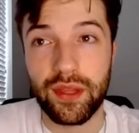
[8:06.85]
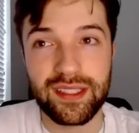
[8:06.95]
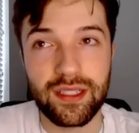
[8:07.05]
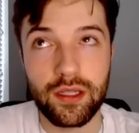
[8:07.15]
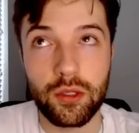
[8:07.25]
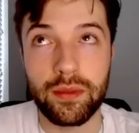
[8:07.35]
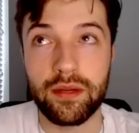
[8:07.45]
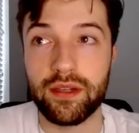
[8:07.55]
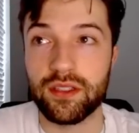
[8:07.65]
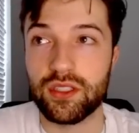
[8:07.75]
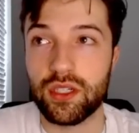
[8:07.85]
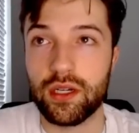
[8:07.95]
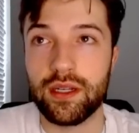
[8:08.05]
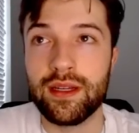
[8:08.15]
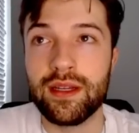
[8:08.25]
That's a little bit of a
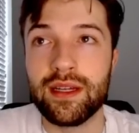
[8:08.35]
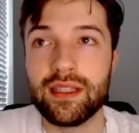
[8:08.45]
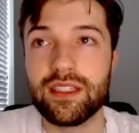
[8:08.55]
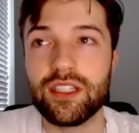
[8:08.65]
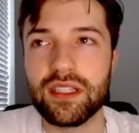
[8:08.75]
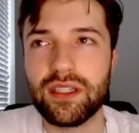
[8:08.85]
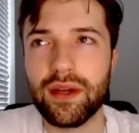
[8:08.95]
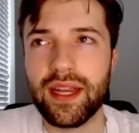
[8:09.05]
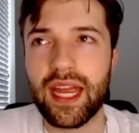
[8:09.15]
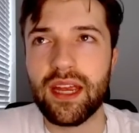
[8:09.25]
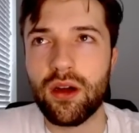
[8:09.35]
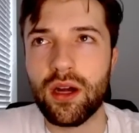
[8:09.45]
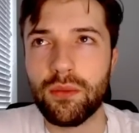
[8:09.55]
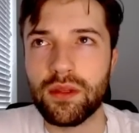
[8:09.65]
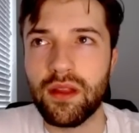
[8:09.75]
concern. The Jets going A
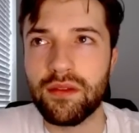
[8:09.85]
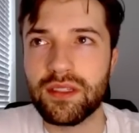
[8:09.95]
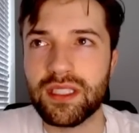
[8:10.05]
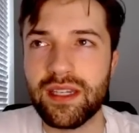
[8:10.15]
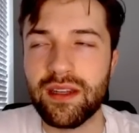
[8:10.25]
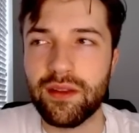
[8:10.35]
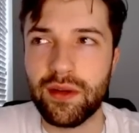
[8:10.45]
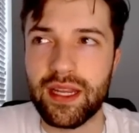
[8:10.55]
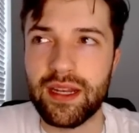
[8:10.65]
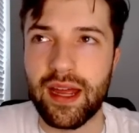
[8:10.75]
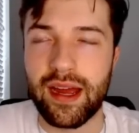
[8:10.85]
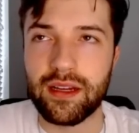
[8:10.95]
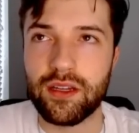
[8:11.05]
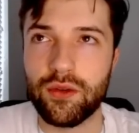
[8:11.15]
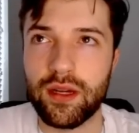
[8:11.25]
R. Would love to see another
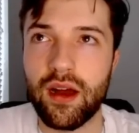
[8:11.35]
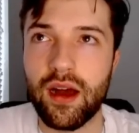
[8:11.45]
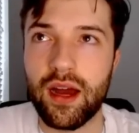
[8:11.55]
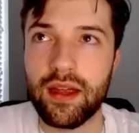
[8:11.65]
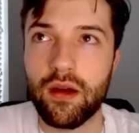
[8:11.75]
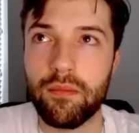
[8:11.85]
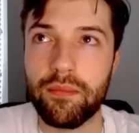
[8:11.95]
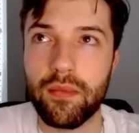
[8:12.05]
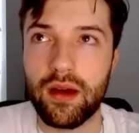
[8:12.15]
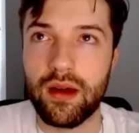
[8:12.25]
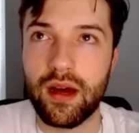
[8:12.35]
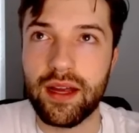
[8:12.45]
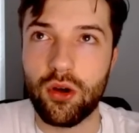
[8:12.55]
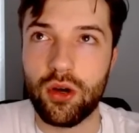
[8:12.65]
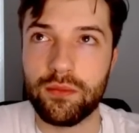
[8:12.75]
inaccurate, high Uh,
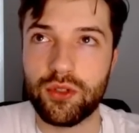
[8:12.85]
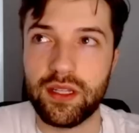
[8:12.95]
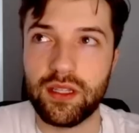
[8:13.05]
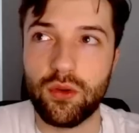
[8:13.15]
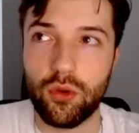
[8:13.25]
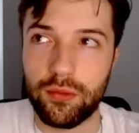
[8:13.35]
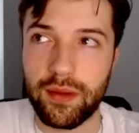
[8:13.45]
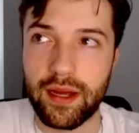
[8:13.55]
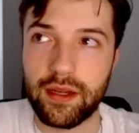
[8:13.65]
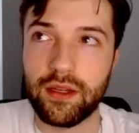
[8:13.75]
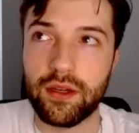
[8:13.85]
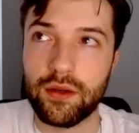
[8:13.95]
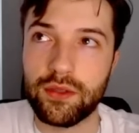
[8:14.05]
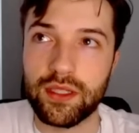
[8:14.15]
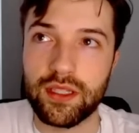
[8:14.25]
high arm strength quarterback
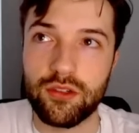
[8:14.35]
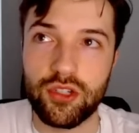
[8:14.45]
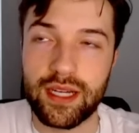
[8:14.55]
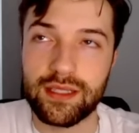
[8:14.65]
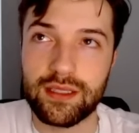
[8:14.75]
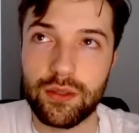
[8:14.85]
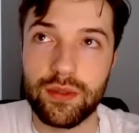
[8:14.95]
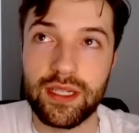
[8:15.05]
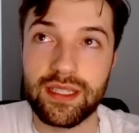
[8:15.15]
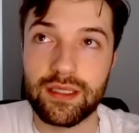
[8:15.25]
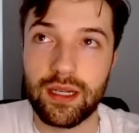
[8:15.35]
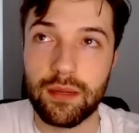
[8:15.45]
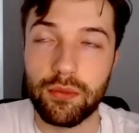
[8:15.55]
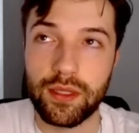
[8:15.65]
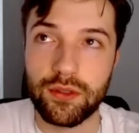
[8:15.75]
go to the Jets, who needs a
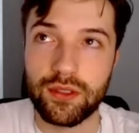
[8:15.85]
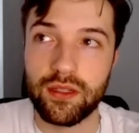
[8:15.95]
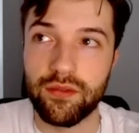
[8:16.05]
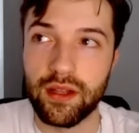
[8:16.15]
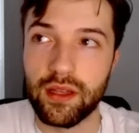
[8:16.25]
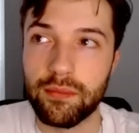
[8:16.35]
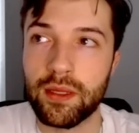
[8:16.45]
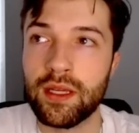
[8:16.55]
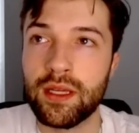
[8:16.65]
couple years to develop.